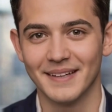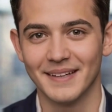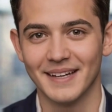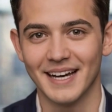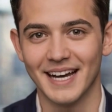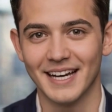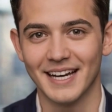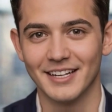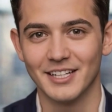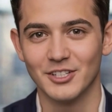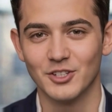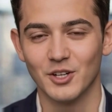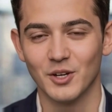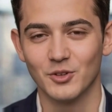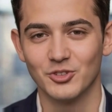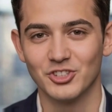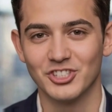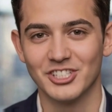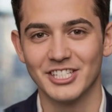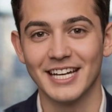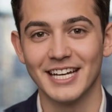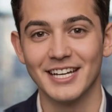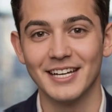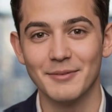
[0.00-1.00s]
and
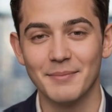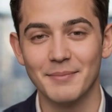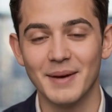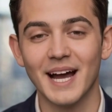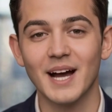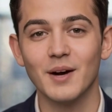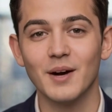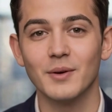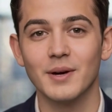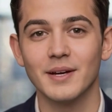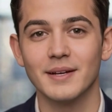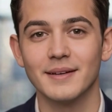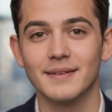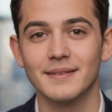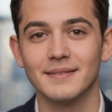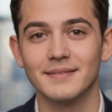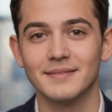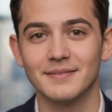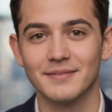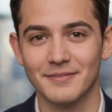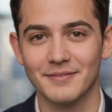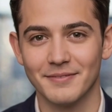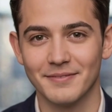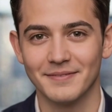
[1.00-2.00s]
negotiating power.
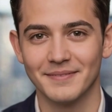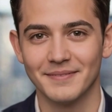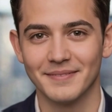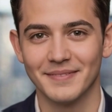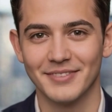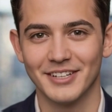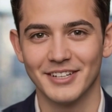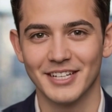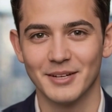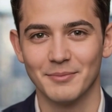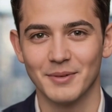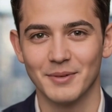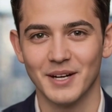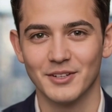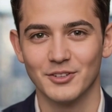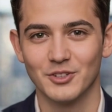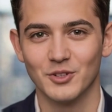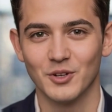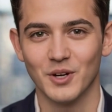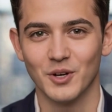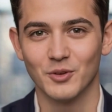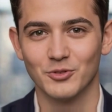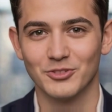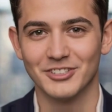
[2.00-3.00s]
Think about
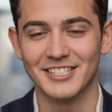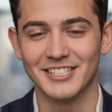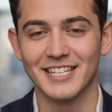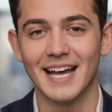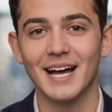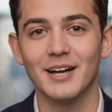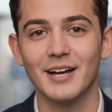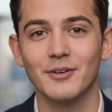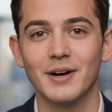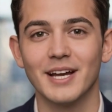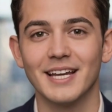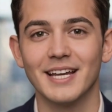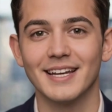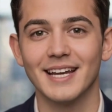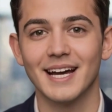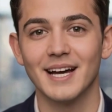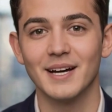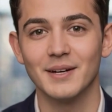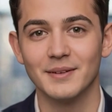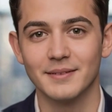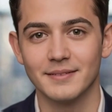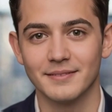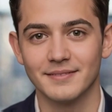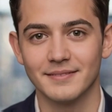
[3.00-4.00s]
your own stack right
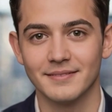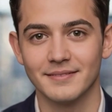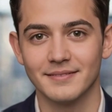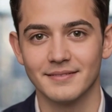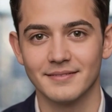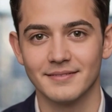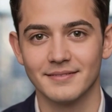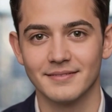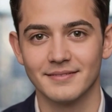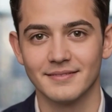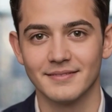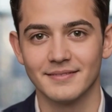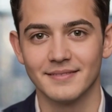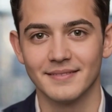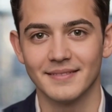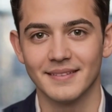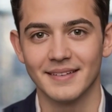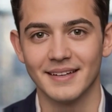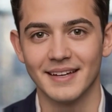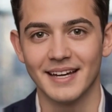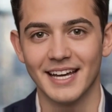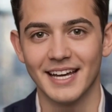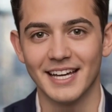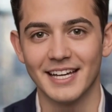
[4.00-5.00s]
now.
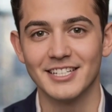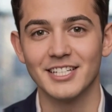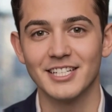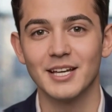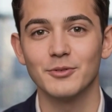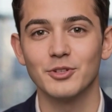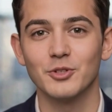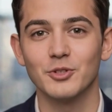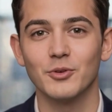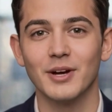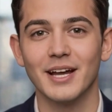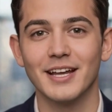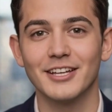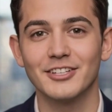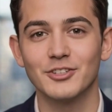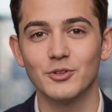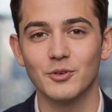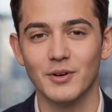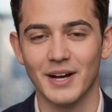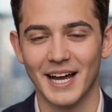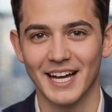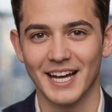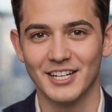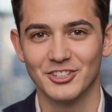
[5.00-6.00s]
AWS
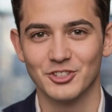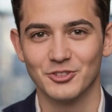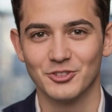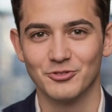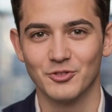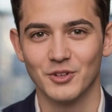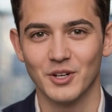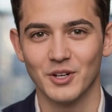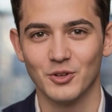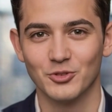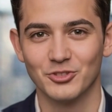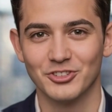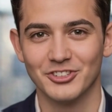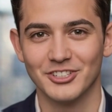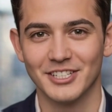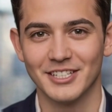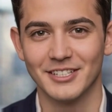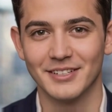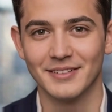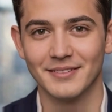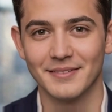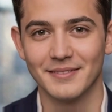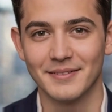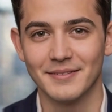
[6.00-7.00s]
or Azure for
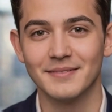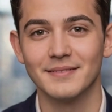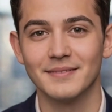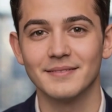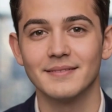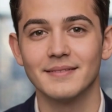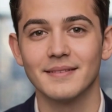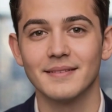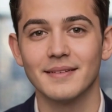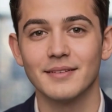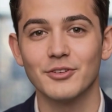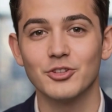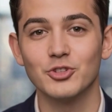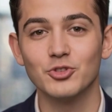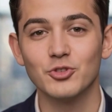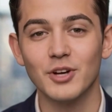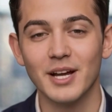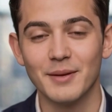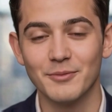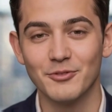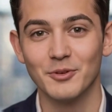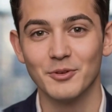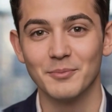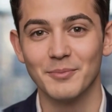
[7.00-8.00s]
hosting,
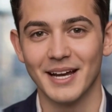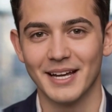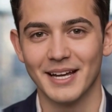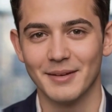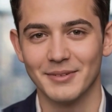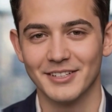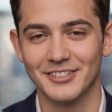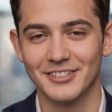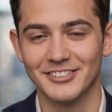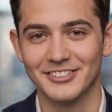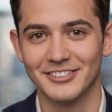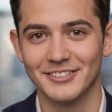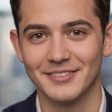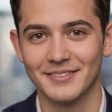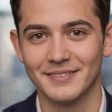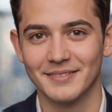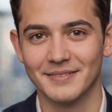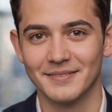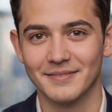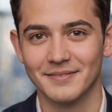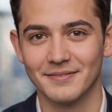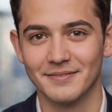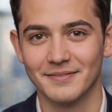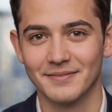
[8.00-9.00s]
Stripe for payments,
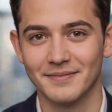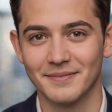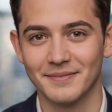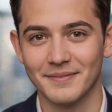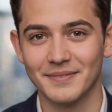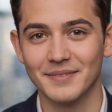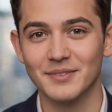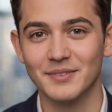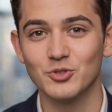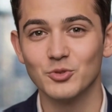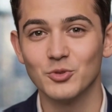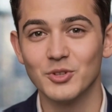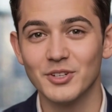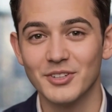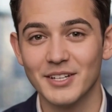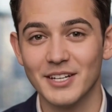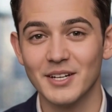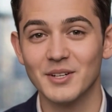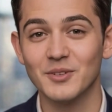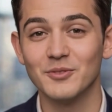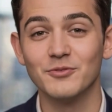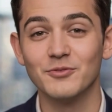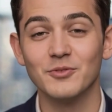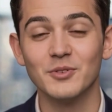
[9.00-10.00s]

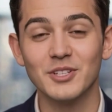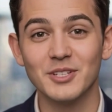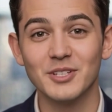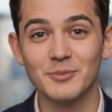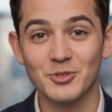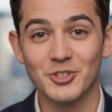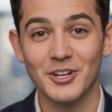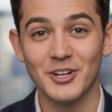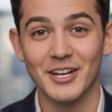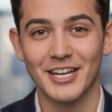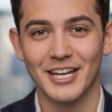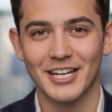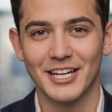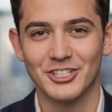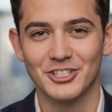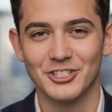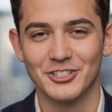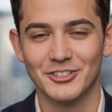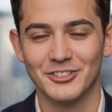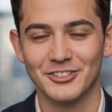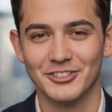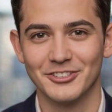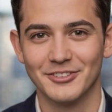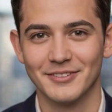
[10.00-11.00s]
Twilio for
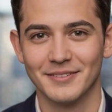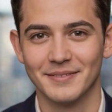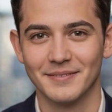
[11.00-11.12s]
communications,